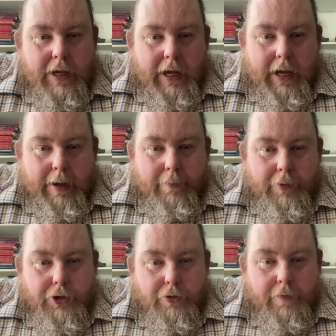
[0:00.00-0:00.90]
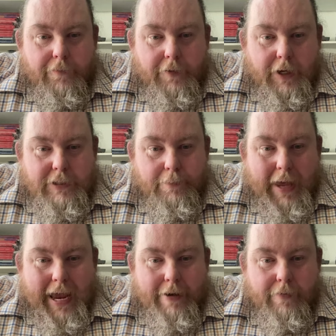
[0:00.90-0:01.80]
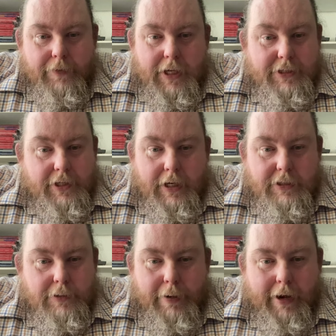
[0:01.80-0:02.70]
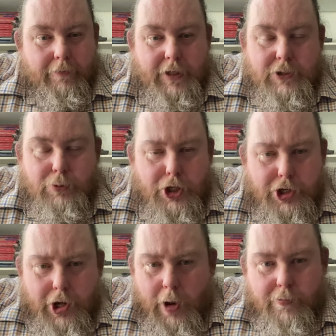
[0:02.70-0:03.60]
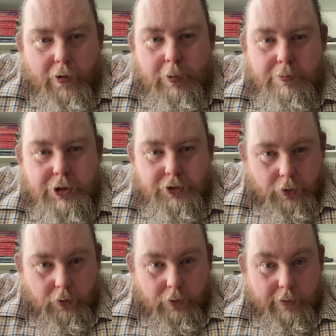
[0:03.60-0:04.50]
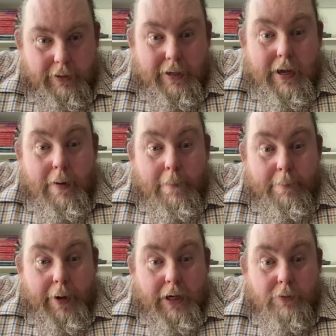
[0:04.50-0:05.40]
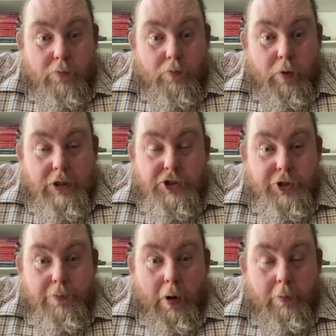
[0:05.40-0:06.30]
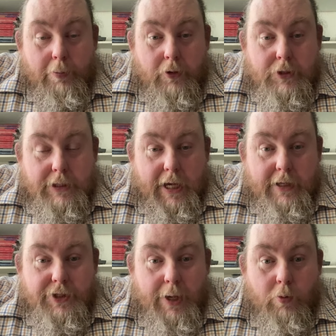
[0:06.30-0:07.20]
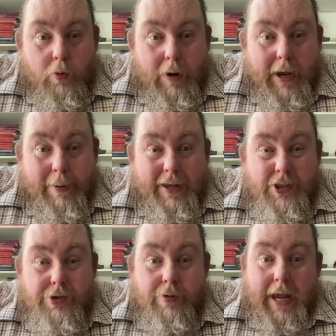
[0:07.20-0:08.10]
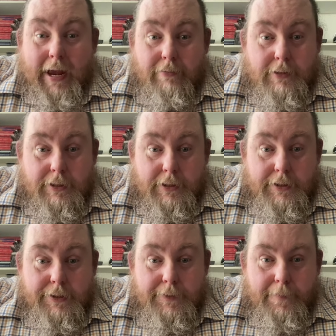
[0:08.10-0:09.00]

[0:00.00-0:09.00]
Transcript: You can find a London pair of these with no problem at all. But once you pop them on the scales, they will weigh about 3 ounces.